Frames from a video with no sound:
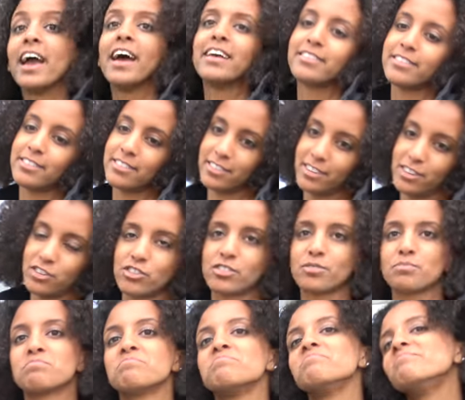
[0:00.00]
Yes. It should be in a
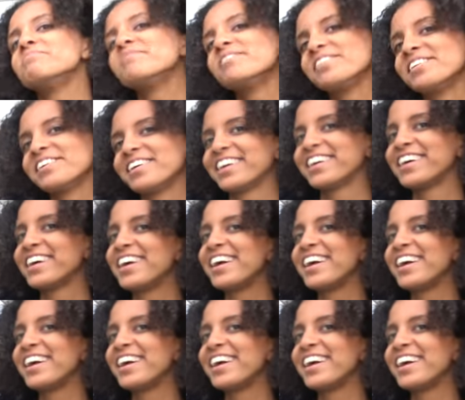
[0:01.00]
supermarket.